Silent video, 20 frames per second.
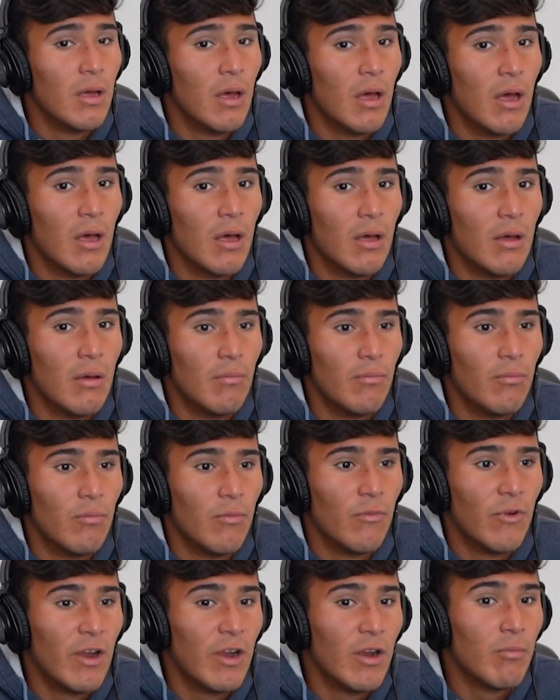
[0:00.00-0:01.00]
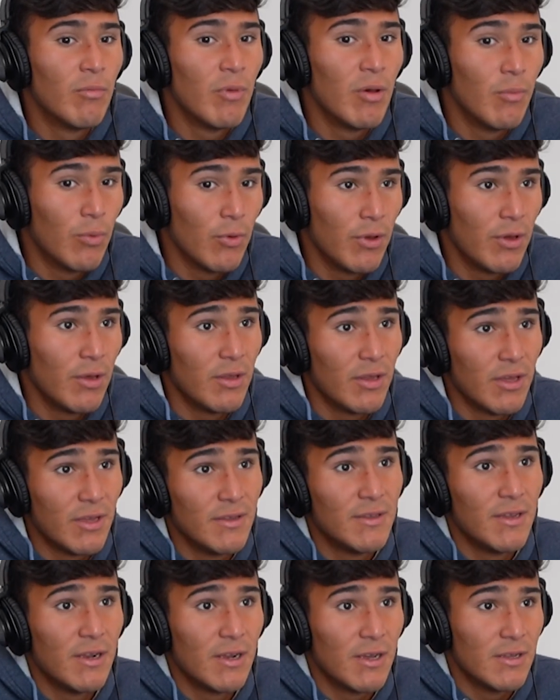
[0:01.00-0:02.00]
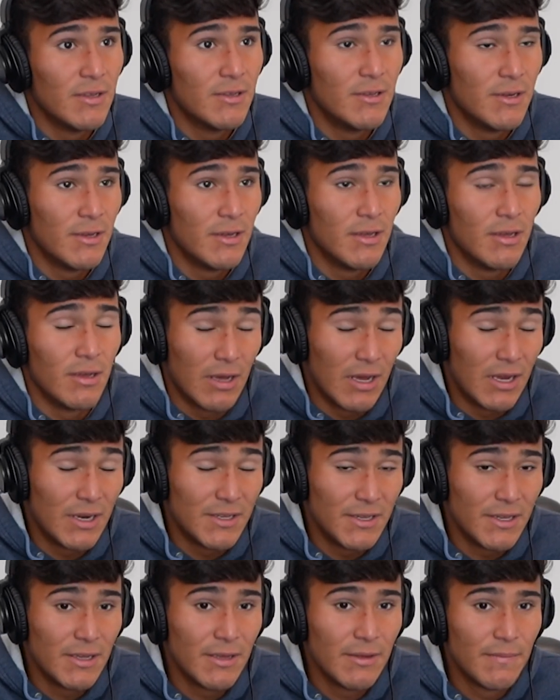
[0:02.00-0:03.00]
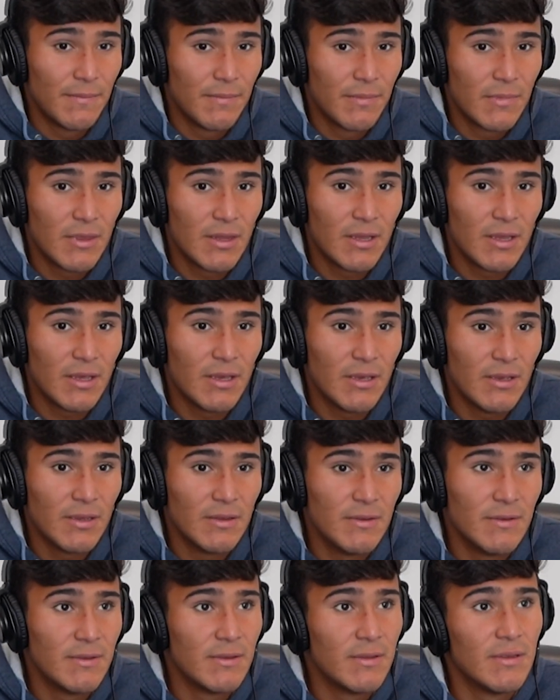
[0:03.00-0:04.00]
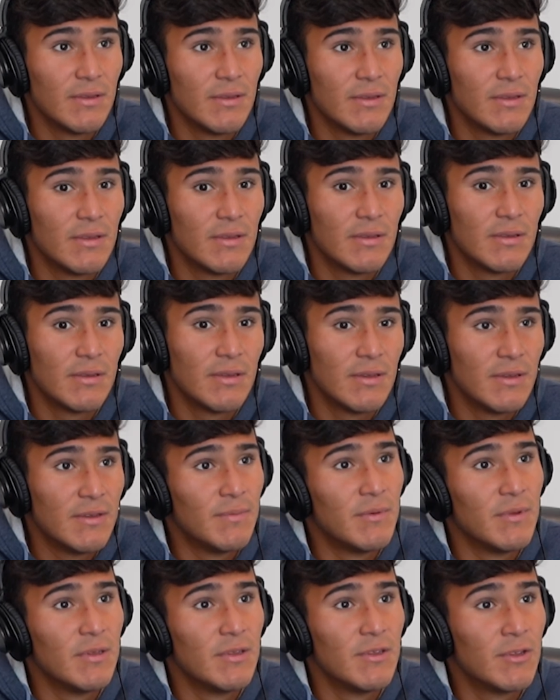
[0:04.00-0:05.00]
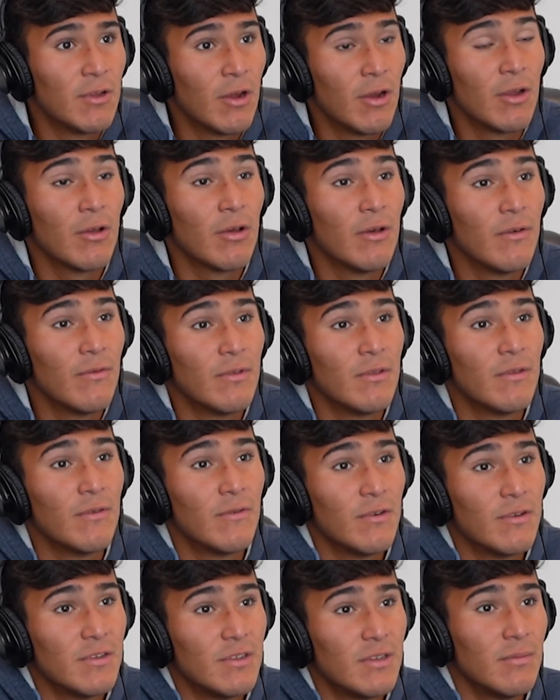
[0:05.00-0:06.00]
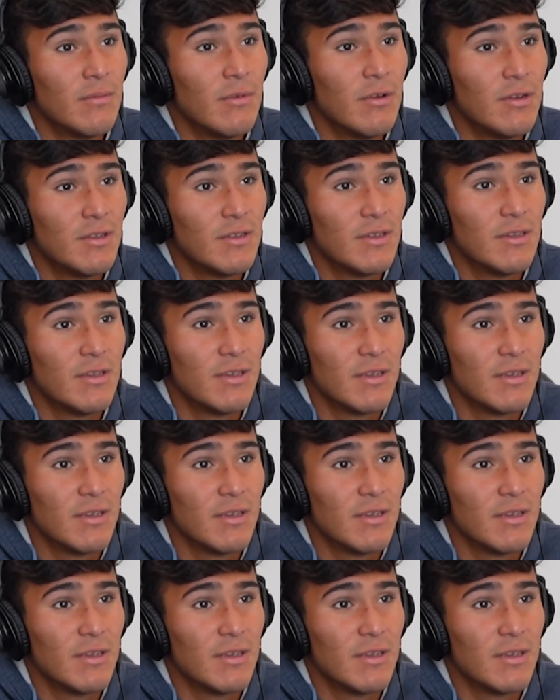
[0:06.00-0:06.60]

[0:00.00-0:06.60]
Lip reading: Right now, my boy Daniel Garcia, he's been starting off with the first team, honestly.